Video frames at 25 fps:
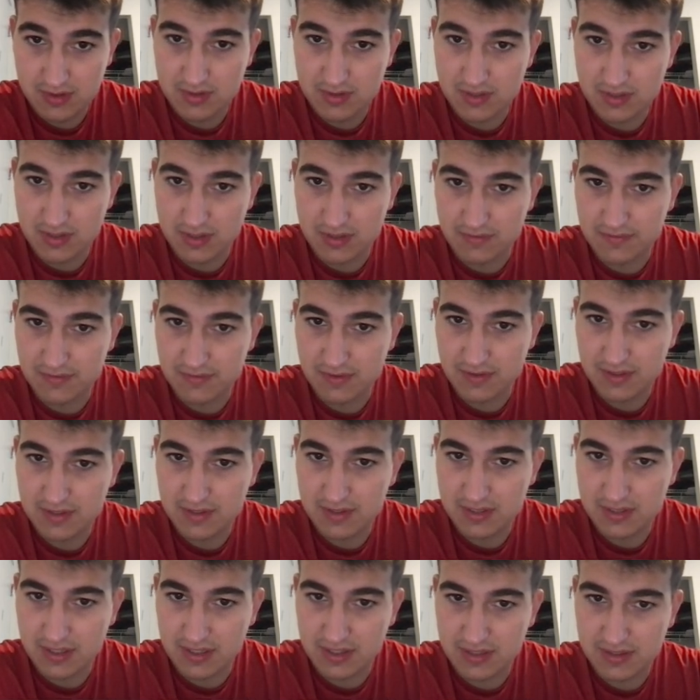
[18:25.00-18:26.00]
Def
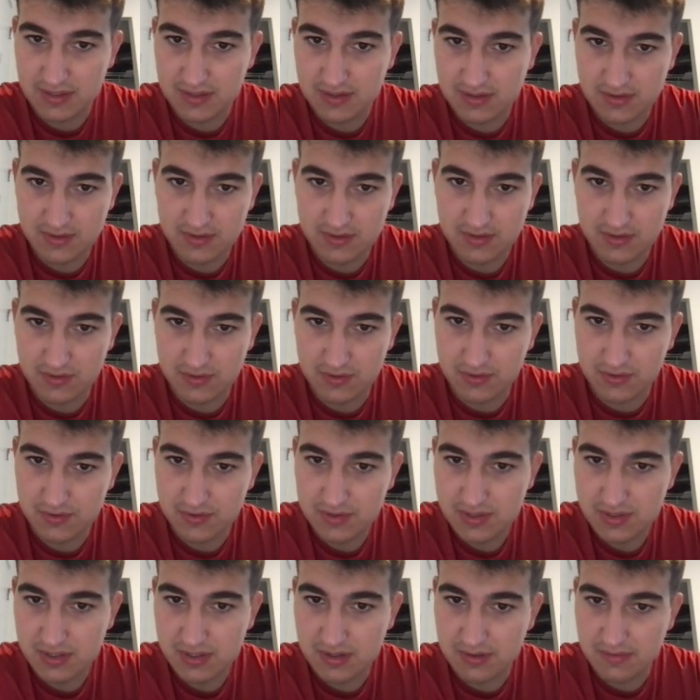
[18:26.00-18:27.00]
index to
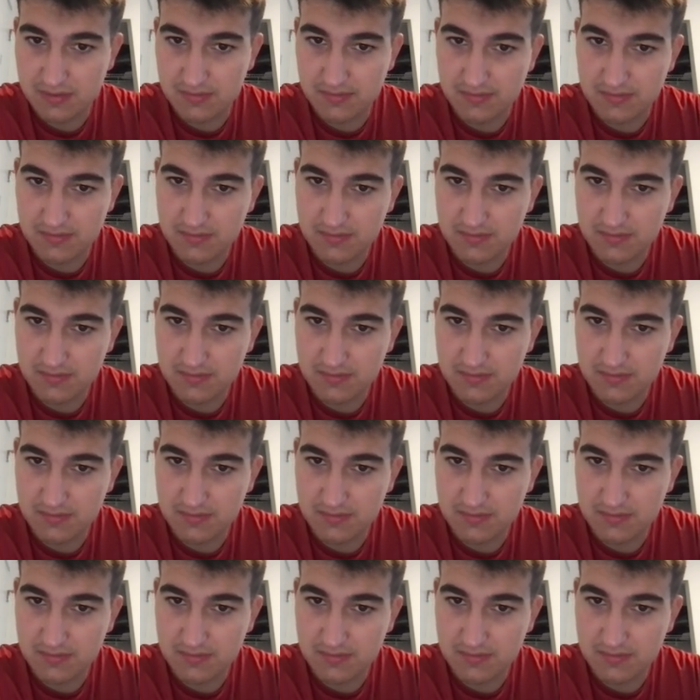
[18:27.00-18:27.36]
sum